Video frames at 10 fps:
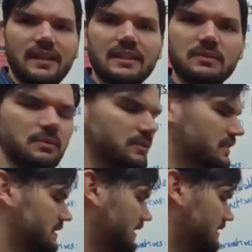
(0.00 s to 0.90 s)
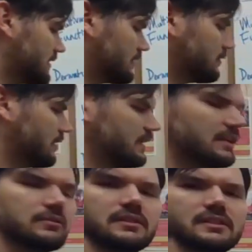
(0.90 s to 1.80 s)
That's where we set the gradient
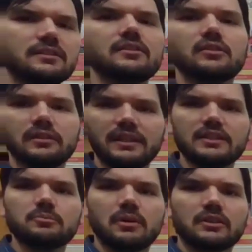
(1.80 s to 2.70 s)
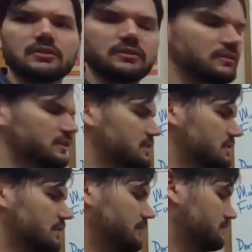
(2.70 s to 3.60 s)
equal to 0 or each partial equal to
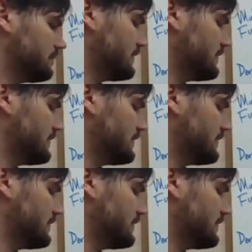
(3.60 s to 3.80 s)
0.